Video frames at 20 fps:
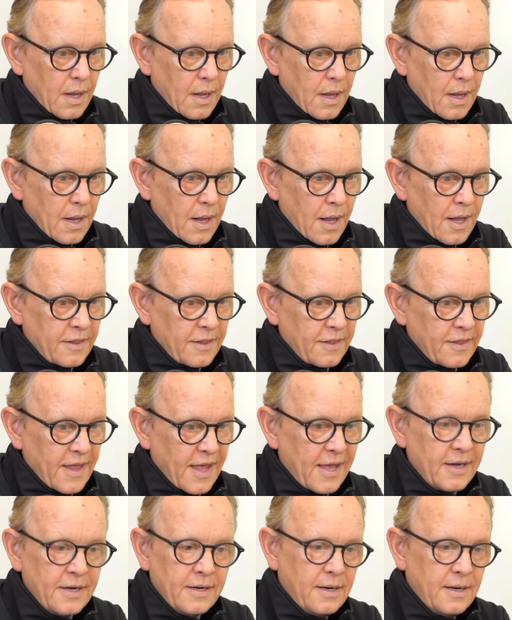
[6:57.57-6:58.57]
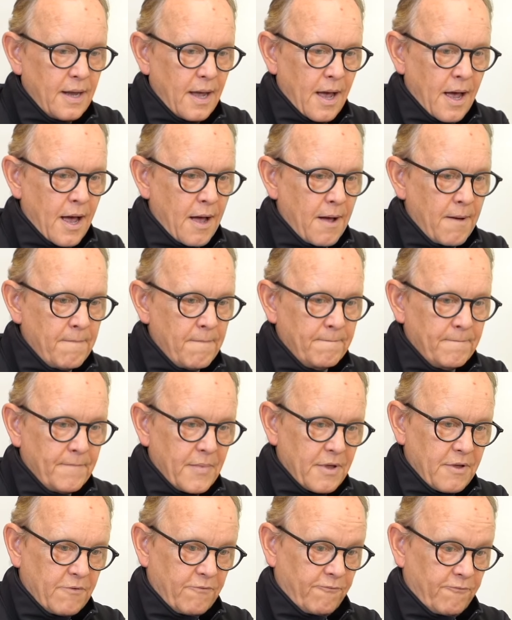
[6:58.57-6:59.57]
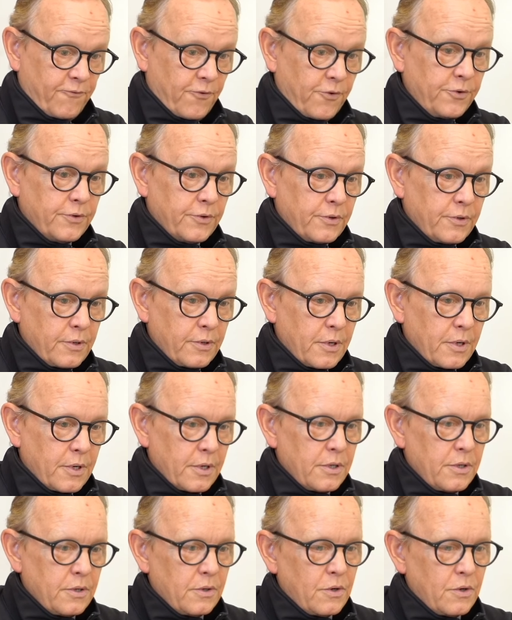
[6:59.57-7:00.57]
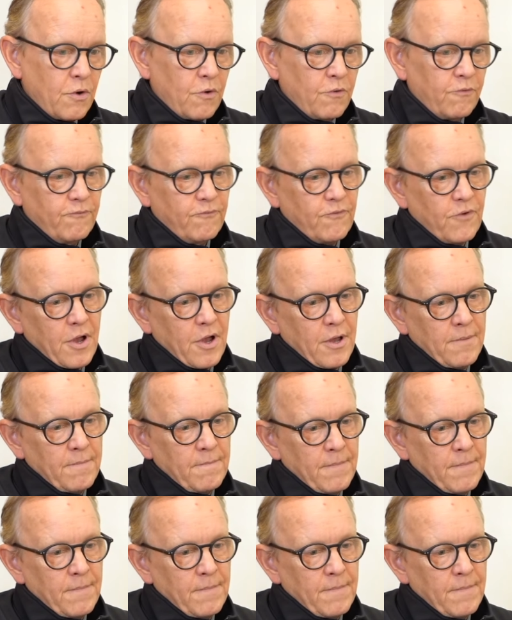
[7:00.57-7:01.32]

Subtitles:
And then further, you go from